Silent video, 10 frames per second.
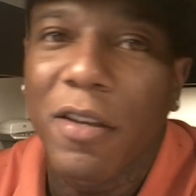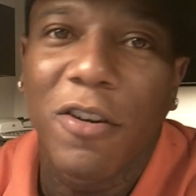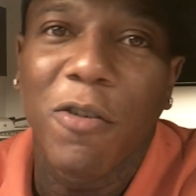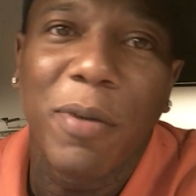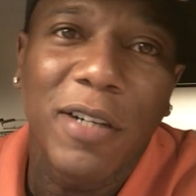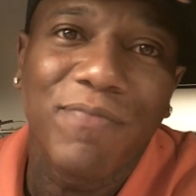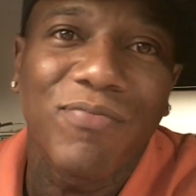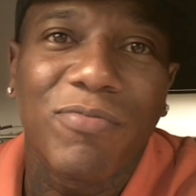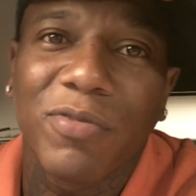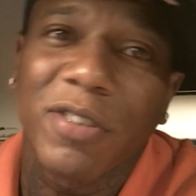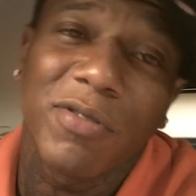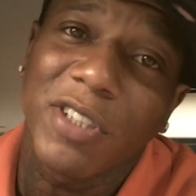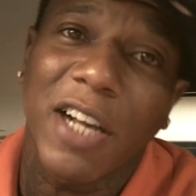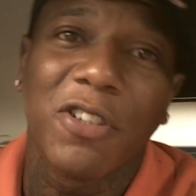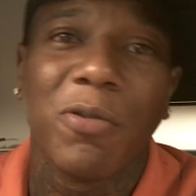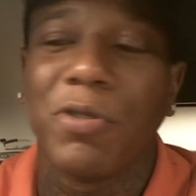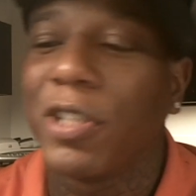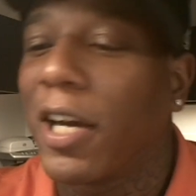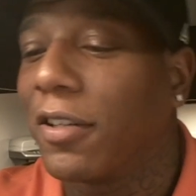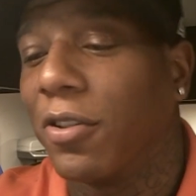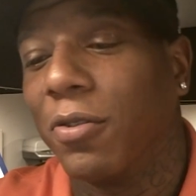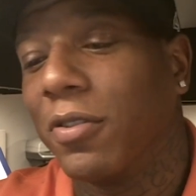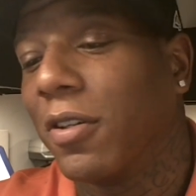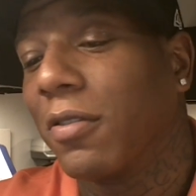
but you got to do what you got to do.